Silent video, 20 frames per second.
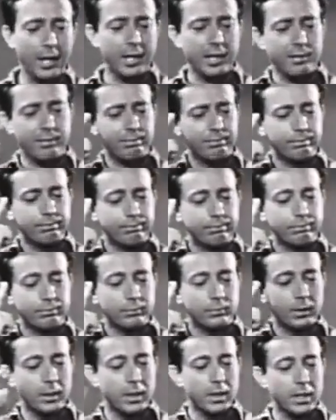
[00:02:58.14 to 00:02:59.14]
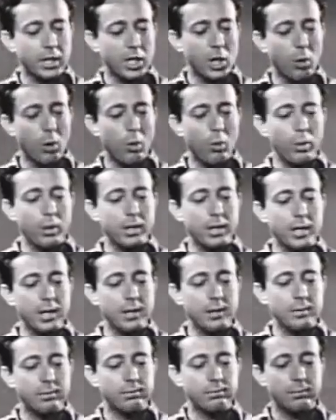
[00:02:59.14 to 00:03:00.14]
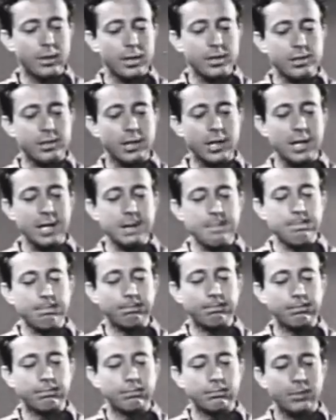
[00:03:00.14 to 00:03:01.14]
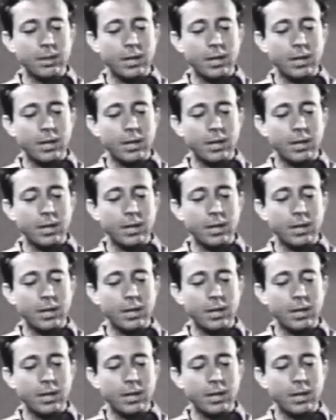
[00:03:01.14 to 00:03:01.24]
Hey, you know what we need? A scheme.